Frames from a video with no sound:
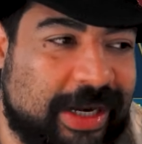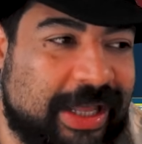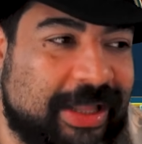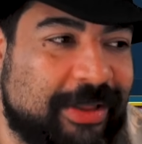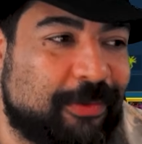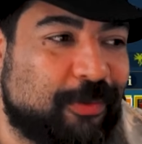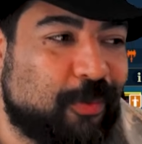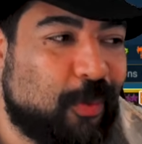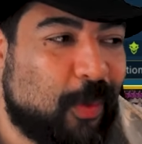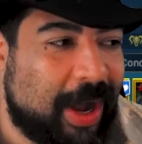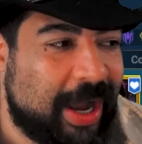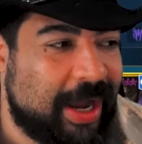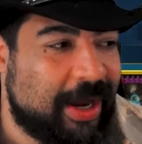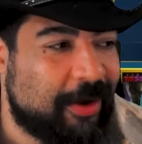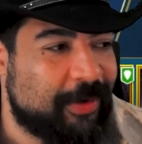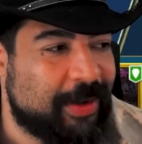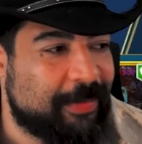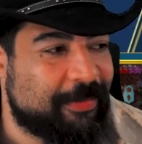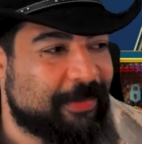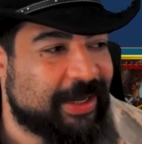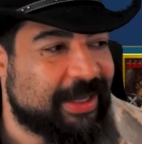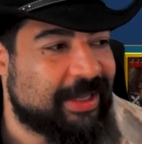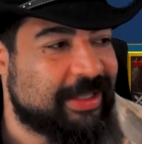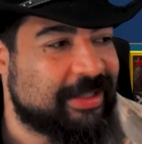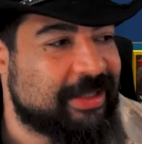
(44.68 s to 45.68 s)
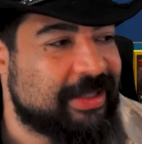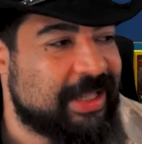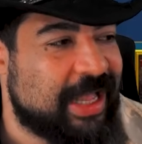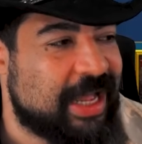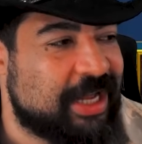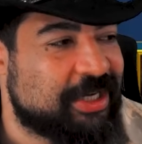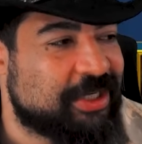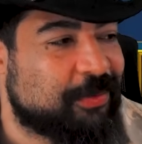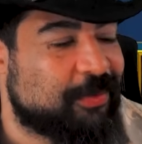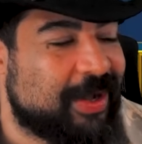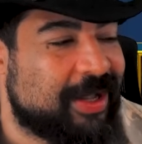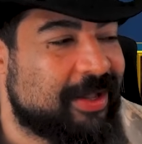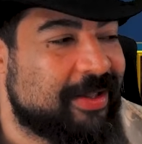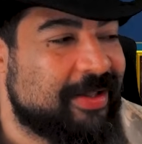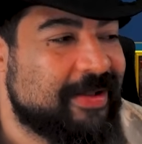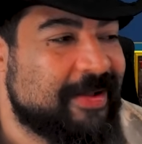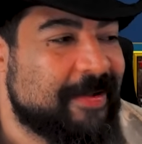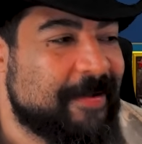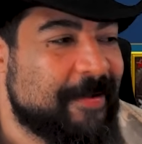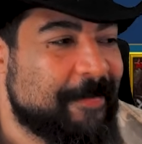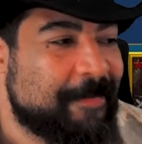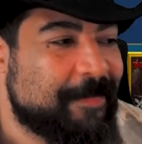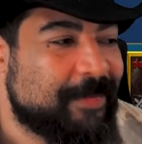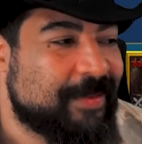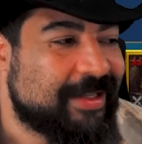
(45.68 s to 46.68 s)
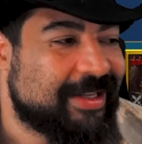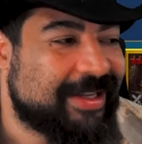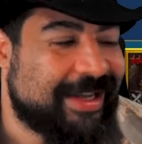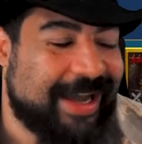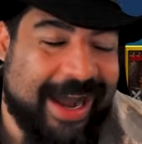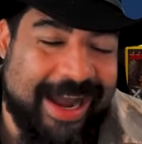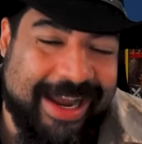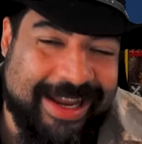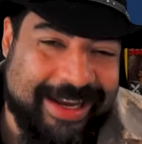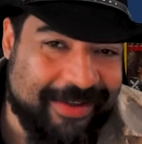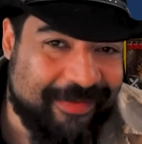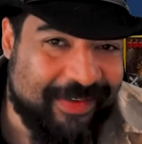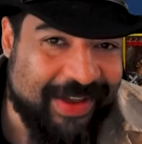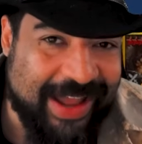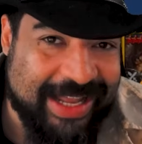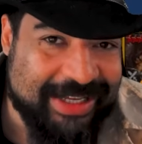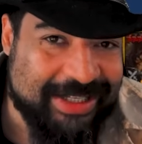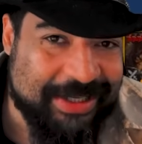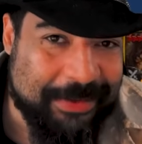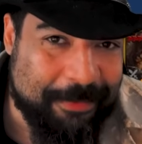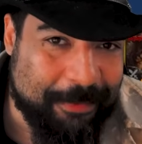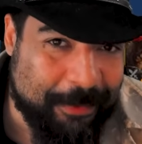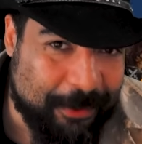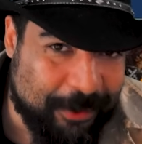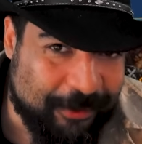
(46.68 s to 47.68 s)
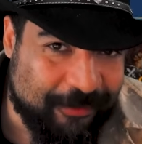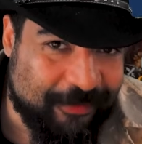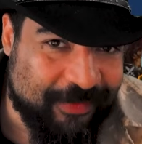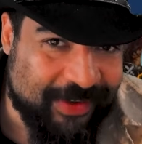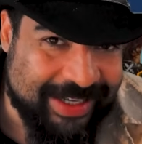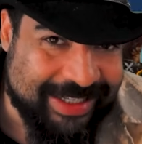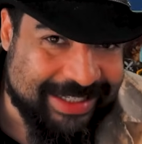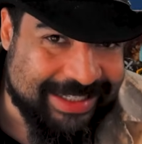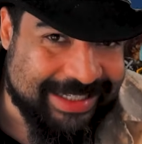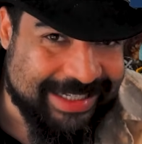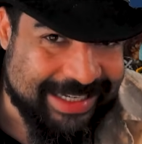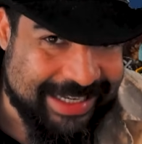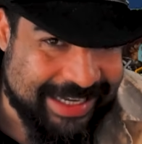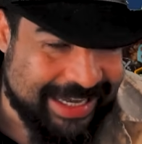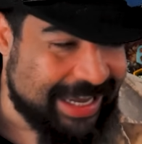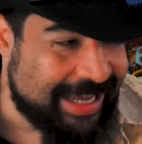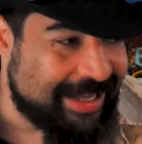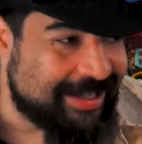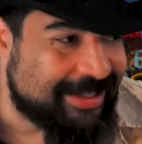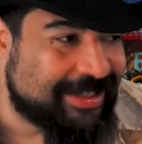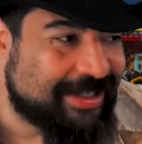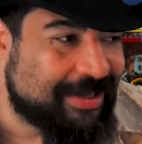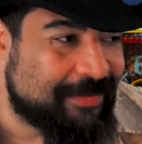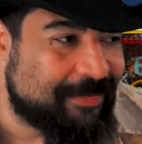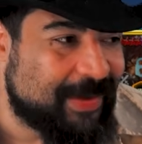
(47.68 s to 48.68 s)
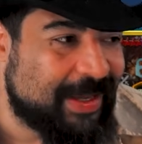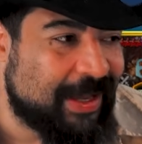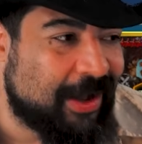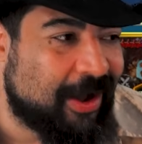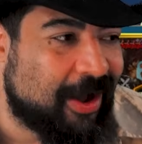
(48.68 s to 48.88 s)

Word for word: And why are we bringing in Delaja? Well, kind of has a perfect hit, to be